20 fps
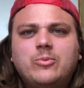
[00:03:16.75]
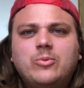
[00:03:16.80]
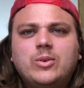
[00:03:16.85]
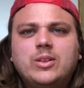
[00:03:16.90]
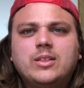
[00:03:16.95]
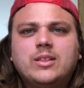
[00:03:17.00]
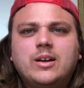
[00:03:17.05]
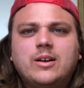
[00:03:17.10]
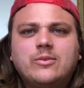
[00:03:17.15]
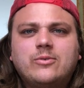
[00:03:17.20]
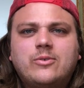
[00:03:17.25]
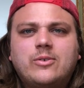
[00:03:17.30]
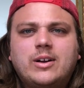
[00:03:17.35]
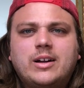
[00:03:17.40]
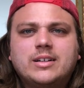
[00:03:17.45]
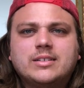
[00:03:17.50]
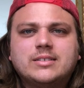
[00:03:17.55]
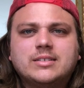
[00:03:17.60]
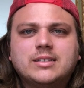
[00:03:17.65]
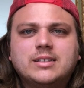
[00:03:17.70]
We loved
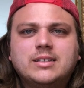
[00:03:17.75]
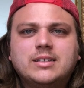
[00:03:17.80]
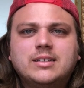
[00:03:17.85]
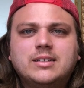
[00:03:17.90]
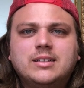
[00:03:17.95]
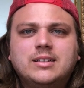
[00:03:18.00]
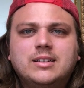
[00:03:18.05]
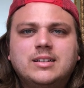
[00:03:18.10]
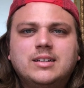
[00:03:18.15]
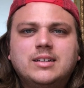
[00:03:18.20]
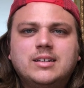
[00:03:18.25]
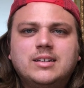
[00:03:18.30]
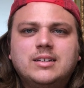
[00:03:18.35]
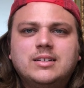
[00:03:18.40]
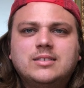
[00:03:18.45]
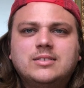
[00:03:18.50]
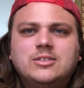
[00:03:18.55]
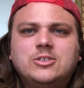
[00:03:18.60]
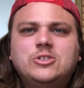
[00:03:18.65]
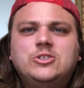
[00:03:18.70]
wrestling.
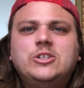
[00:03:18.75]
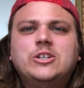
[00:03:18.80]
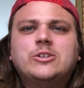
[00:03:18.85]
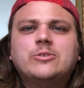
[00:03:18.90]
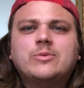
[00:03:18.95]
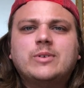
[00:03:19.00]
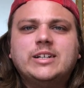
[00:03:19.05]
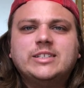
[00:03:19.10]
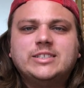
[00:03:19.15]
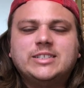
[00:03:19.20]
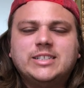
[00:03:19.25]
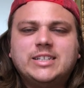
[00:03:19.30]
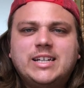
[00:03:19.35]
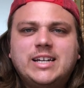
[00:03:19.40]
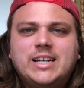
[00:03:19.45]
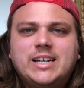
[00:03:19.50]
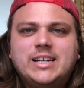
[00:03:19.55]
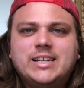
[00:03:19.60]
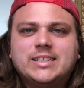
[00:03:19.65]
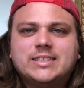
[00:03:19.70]
Degeneration
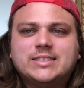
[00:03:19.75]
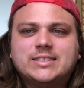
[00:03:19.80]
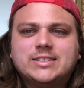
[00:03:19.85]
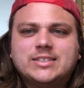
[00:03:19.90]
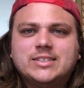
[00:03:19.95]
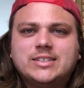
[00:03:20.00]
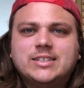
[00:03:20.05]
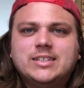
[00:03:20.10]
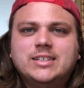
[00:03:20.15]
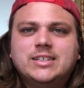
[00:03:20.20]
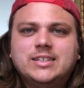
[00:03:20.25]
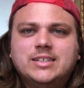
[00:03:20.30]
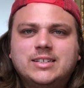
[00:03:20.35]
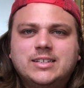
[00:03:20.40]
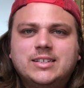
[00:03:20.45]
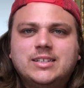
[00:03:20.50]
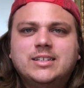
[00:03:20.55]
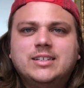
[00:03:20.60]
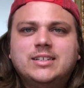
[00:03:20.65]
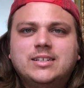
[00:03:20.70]
X.
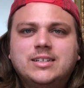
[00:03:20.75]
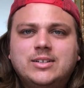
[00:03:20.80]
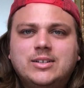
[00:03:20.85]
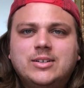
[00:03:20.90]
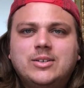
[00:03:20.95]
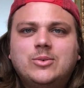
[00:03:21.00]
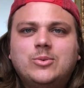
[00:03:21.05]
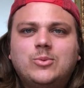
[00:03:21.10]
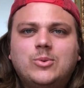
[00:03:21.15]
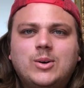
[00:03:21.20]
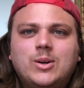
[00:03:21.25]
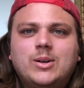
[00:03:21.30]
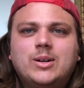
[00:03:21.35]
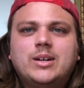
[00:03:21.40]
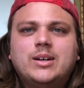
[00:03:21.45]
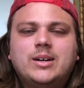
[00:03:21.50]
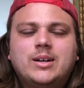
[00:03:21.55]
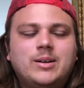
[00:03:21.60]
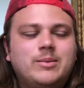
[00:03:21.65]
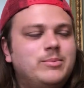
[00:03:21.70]
Word
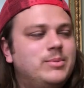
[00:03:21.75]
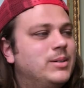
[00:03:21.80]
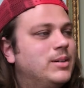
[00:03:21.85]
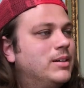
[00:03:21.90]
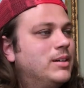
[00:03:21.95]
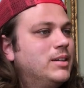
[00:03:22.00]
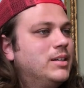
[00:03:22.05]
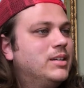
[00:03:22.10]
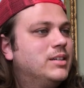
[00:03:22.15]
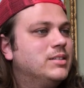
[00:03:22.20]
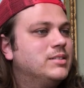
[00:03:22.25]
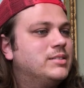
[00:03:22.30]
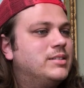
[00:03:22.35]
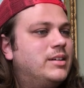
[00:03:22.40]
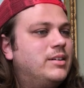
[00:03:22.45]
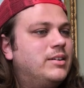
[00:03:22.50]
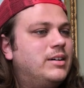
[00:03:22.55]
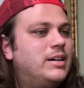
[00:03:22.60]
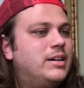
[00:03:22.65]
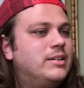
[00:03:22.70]
up.
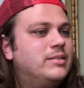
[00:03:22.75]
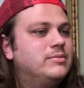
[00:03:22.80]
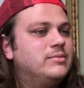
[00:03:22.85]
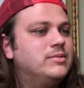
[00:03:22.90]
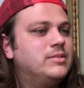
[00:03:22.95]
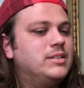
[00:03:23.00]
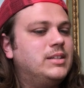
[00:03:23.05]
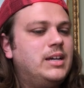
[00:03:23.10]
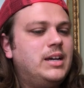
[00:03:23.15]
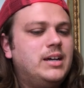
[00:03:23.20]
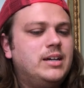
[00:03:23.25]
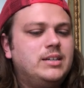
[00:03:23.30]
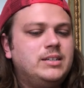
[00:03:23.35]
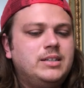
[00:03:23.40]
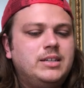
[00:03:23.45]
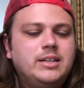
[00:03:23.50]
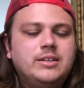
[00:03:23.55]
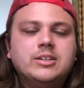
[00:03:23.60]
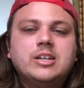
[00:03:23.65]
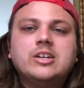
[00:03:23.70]
So, yeah,
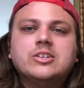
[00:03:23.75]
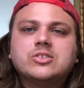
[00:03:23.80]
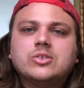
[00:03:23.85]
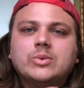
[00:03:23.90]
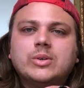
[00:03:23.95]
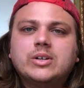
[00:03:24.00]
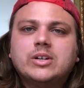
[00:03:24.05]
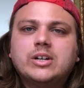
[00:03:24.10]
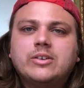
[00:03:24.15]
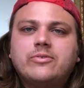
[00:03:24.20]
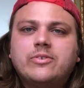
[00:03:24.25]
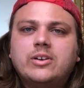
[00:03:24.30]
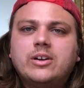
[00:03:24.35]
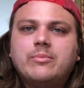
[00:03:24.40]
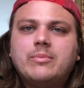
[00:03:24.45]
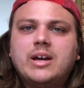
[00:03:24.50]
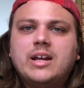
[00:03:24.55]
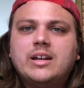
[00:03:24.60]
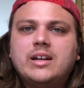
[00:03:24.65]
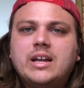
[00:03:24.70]
he's a real good friend
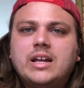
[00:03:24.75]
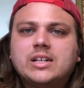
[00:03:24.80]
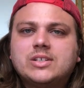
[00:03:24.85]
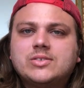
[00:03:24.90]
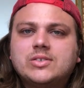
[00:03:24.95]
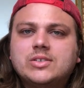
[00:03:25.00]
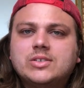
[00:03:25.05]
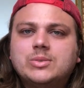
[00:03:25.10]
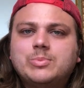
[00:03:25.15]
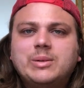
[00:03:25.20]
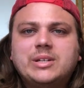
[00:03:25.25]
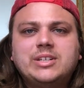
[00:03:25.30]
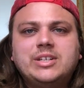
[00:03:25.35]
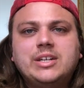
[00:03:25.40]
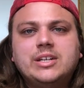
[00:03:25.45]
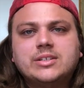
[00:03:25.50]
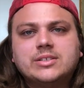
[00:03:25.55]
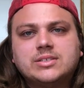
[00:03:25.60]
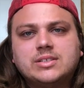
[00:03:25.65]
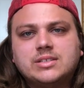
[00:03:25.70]
of mine in Nashville. It's been
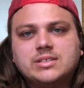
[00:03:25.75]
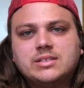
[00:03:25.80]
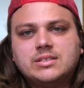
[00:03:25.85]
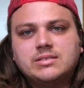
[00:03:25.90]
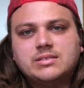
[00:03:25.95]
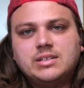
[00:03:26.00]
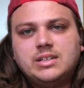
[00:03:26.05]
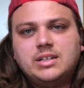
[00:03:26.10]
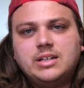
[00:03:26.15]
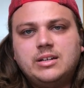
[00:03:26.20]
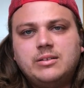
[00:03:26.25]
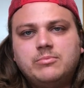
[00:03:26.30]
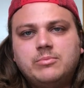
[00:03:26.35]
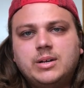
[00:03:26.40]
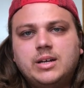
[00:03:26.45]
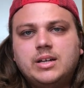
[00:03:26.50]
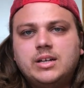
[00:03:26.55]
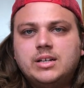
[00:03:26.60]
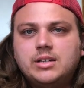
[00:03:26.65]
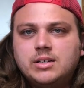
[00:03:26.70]
years since I've seen him,
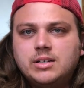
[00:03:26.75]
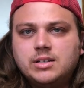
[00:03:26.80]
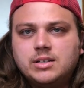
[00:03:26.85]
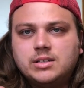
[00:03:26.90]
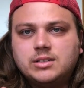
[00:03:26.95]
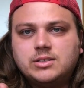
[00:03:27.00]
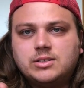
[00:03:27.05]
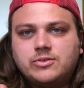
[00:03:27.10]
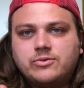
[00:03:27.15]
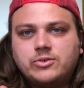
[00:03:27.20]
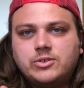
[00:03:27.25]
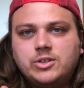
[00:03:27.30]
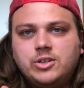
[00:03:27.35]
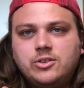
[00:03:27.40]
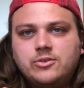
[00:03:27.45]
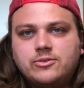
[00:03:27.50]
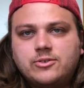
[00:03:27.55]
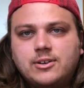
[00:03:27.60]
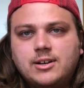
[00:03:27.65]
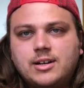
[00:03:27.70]
but this is for
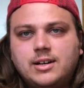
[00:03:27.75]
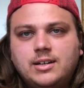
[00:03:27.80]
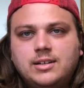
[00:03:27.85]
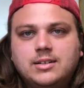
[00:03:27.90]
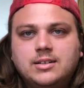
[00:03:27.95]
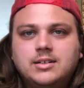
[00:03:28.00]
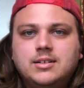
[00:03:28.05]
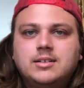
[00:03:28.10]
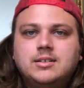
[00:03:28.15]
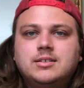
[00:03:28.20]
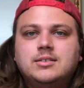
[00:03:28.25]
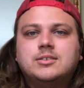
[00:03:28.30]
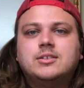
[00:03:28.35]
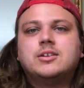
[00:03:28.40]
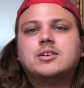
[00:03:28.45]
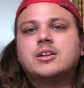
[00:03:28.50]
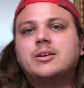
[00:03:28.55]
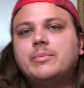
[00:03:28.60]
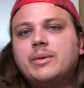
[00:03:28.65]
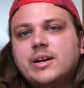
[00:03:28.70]
you, Freddie,
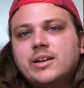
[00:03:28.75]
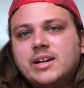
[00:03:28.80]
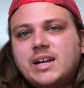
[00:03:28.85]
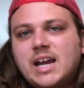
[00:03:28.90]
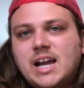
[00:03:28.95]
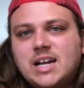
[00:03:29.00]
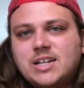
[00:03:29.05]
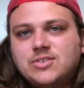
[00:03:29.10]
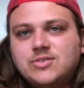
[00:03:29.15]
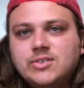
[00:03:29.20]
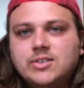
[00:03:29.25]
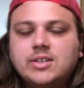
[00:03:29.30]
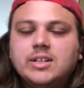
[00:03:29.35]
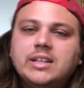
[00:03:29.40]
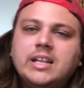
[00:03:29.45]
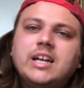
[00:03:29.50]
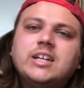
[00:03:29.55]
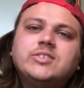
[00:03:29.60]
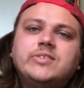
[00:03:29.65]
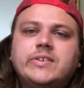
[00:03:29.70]
talking about Nashville.
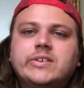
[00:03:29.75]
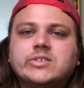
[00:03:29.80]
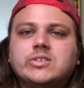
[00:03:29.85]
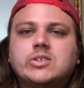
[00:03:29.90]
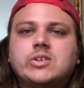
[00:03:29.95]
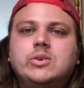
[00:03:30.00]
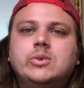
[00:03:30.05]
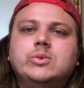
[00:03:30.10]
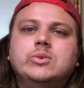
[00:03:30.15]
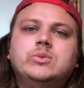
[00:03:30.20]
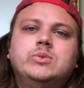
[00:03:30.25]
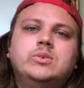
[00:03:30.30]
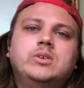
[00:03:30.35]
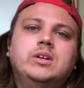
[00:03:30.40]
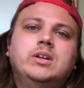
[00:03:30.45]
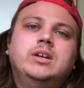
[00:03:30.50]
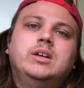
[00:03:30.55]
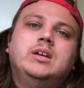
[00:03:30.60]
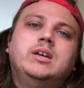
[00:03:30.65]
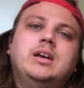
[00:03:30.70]
Nashville's cool.
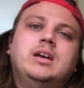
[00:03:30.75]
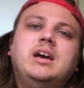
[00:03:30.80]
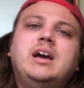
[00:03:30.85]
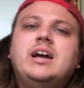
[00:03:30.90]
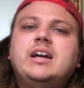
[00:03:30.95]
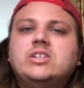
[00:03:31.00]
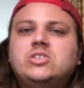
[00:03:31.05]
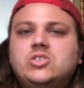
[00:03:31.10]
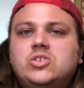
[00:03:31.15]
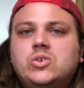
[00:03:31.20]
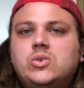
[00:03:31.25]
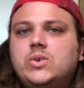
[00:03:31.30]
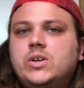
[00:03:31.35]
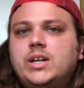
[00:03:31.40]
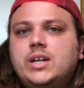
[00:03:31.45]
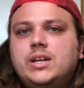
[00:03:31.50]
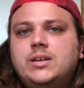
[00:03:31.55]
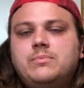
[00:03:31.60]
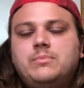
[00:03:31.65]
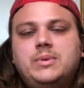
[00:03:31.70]
I
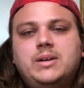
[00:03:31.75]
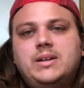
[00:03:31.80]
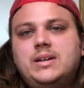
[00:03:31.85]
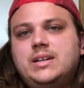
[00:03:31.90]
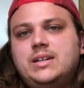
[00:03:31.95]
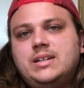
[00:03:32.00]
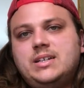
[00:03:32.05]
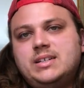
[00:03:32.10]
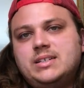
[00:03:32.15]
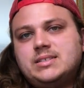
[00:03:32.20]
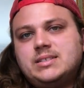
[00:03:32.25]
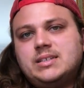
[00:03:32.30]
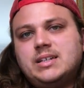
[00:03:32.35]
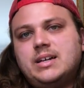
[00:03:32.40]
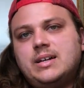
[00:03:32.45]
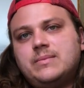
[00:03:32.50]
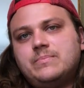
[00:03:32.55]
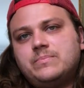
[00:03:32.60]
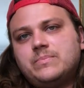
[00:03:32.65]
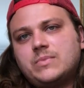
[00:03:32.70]
enjoyed it, but it's
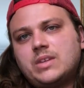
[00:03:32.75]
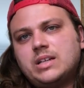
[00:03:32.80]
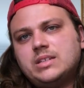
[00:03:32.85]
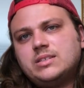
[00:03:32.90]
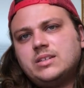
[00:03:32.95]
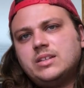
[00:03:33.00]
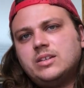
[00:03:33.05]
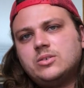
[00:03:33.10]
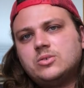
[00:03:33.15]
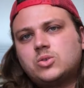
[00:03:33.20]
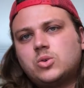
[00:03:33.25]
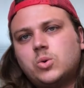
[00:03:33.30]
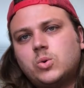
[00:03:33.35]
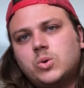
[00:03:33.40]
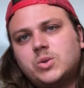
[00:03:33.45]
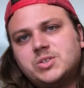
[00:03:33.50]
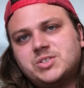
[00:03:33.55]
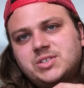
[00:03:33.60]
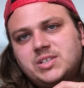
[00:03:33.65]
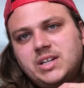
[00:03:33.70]
a little
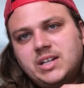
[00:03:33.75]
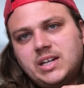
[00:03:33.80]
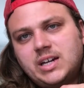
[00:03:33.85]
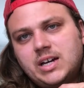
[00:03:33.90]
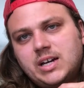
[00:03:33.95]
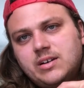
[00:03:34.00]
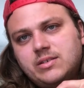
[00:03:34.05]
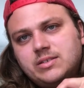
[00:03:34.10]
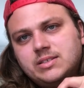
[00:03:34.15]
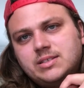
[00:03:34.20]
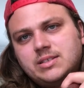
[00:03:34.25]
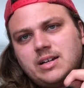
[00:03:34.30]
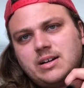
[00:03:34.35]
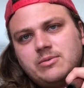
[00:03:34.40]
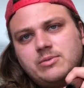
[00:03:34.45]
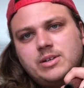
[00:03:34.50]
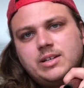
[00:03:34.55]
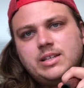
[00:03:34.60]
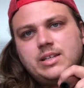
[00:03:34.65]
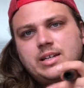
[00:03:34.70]
touristy now. It's
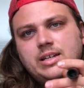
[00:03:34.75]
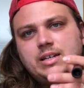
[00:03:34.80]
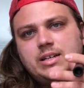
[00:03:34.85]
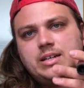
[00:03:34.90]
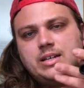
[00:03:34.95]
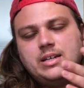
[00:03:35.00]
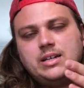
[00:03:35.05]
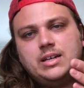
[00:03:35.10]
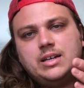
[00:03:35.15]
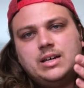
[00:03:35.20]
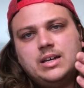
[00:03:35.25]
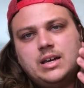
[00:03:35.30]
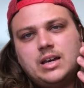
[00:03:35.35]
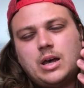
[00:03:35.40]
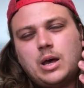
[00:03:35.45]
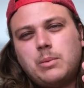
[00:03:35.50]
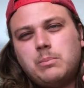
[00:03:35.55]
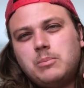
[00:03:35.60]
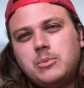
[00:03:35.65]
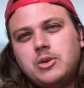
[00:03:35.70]
not really
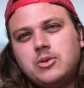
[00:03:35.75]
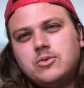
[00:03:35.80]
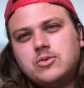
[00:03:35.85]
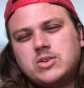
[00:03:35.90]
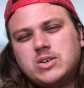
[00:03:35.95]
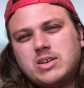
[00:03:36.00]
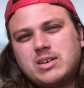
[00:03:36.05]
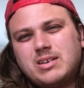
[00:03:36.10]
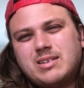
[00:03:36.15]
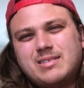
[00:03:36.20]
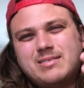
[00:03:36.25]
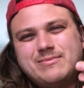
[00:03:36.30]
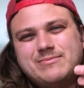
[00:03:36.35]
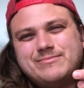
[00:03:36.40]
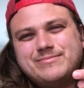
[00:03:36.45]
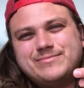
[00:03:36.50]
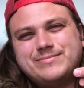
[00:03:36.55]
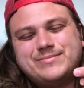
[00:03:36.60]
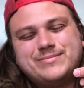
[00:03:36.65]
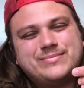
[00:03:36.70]
a music.
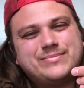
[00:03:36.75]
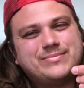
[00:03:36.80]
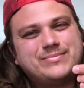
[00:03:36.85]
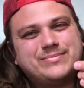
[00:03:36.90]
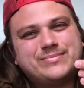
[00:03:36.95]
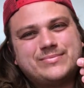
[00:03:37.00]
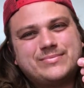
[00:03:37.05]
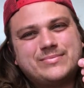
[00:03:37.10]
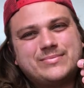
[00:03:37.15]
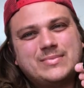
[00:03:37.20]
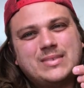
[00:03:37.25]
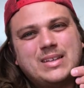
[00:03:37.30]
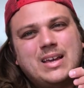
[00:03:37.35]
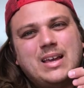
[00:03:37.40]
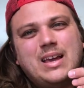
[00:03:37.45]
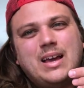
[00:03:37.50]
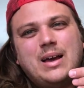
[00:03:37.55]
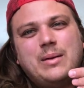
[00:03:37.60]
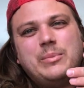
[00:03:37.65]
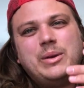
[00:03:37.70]

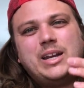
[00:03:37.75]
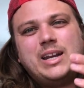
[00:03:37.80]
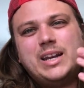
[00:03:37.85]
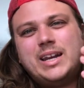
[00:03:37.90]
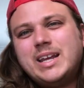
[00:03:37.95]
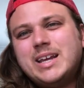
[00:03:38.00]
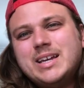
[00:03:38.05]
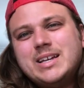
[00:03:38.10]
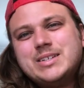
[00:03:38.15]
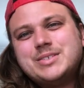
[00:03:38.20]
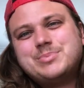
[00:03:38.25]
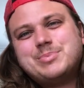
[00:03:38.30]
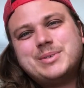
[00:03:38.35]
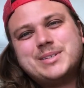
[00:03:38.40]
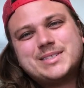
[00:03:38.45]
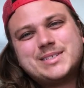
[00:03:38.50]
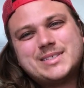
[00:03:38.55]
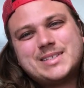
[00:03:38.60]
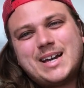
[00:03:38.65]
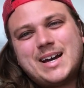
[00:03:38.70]
I mean, it is,
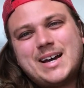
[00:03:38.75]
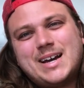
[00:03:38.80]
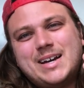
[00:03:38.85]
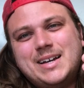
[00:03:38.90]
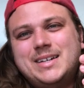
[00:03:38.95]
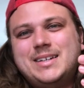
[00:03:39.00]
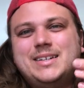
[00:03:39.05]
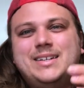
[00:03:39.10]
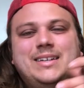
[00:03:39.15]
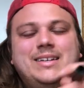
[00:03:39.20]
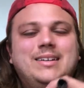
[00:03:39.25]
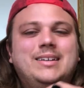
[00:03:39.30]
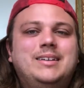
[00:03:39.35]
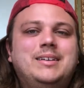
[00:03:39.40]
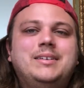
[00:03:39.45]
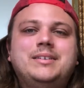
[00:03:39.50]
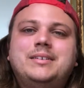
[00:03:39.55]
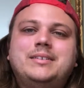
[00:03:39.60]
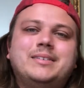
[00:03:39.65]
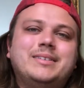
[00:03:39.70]
but it's not.
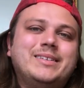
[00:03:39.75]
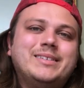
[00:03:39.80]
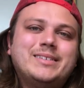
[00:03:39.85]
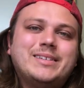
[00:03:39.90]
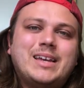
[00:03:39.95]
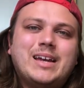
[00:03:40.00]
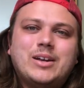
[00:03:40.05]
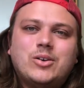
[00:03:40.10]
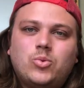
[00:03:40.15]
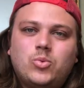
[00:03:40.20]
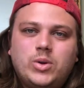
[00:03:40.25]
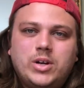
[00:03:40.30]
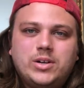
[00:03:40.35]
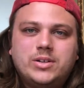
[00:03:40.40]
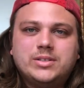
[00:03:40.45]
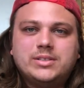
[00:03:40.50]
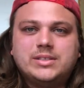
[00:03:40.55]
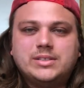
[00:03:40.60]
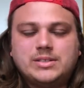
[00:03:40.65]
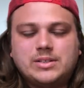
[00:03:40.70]
It's kind of
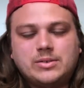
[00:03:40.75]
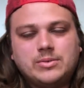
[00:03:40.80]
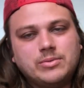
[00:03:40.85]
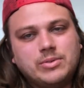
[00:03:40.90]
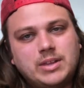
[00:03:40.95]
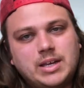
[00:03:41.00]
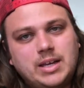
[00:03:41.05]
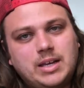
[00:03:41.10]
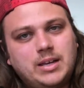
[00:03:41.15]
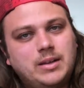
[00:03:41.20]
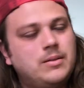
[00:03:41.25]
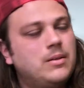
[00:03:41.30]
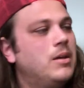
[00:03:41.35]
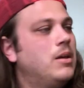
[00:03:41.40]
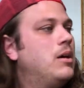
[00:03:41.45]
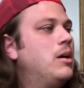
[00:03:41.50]
weird. It's its own thing.